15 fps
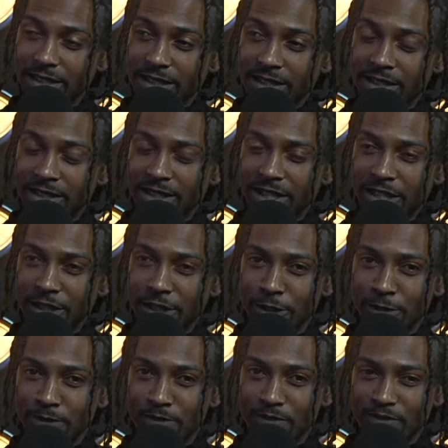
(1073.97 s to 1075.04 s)

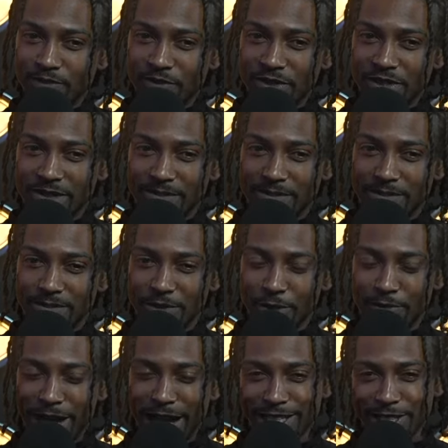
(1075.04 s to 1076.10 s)
The
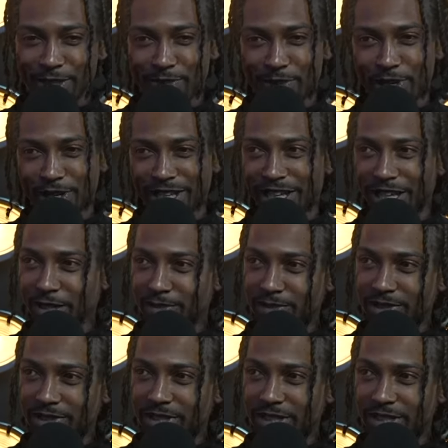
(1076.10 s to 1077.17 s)
basketball
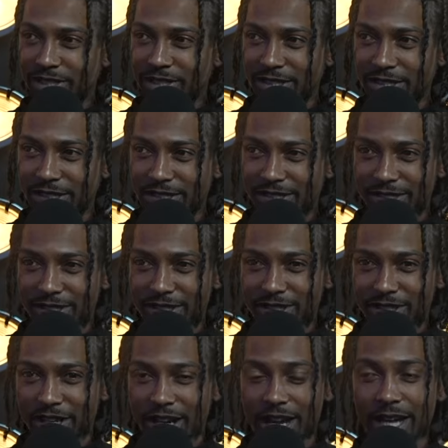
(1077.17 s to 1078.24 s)
games, the
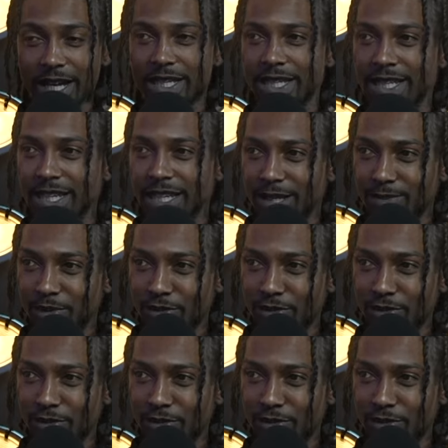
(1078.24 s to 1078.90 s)
hockey games, the